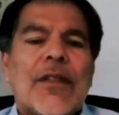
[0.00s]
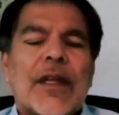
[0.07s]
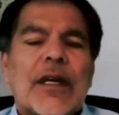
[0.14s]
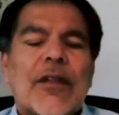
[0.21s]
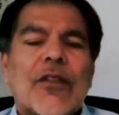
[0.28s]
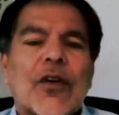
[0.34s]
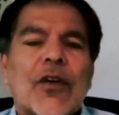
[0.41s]

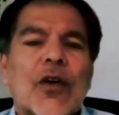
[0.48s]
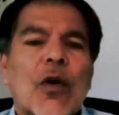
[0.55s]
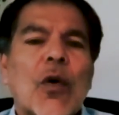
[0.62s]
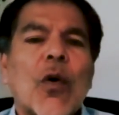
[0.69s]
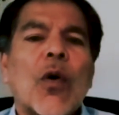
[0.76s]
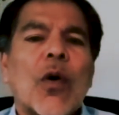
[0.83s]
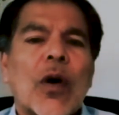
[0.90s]
the, the
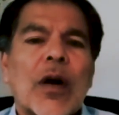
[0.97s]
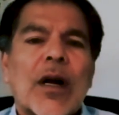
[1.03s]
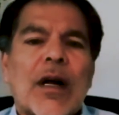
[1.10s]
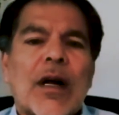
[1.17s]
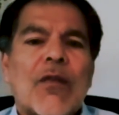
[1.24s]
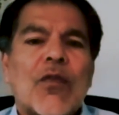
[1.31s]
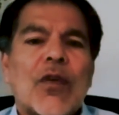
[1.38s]

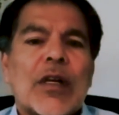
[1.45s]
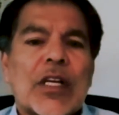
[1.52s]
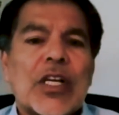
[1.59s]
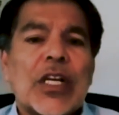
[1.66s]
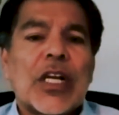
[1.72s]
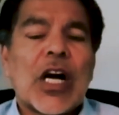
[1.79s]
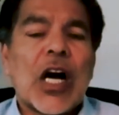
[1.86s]
core of
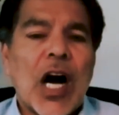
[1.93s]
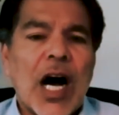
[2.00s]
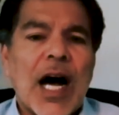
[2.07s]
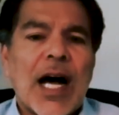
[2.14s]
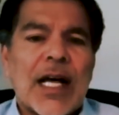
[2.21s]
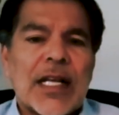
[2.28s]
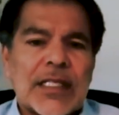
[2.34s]
what could
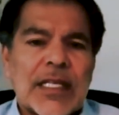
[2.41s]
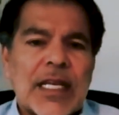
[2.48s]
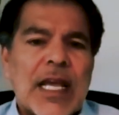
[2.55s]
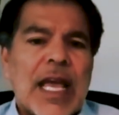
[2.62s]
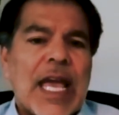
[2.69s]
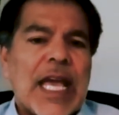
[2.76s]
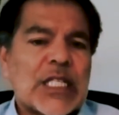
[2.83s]
cause
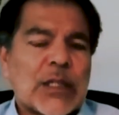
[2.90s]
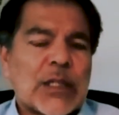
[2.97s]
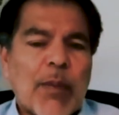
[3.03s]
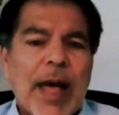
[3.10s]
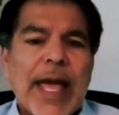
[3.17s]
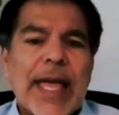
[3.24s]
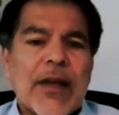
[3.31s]
a
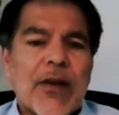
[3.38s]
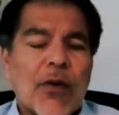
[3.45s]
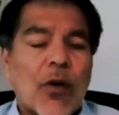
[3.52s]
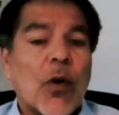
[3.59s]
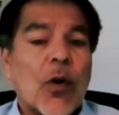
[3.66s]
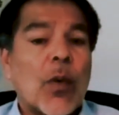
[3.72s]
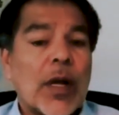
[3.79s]
spike
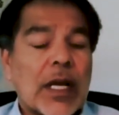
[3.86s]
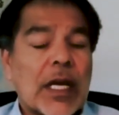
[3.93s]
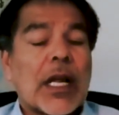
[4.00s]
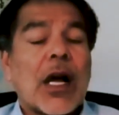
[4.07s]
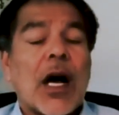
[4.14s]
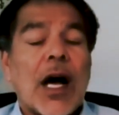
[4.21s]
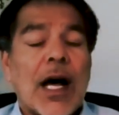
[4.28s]
or what
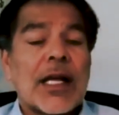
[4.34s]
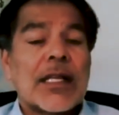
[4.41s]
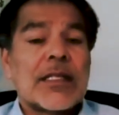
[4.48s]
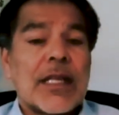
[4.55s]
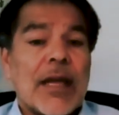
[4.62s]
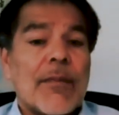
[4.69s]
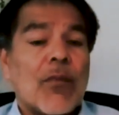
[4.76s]
could
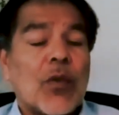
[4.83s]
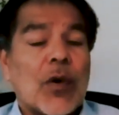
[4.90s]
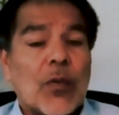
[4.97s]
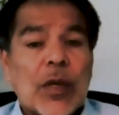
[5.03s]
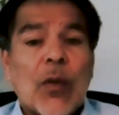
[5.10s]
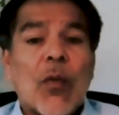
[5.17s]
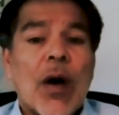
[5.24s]
cause
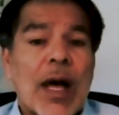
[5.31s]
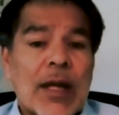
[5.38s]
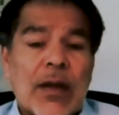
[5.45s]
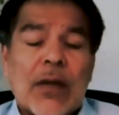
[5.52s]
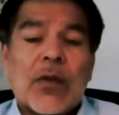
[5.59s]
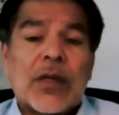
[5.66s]
what we want,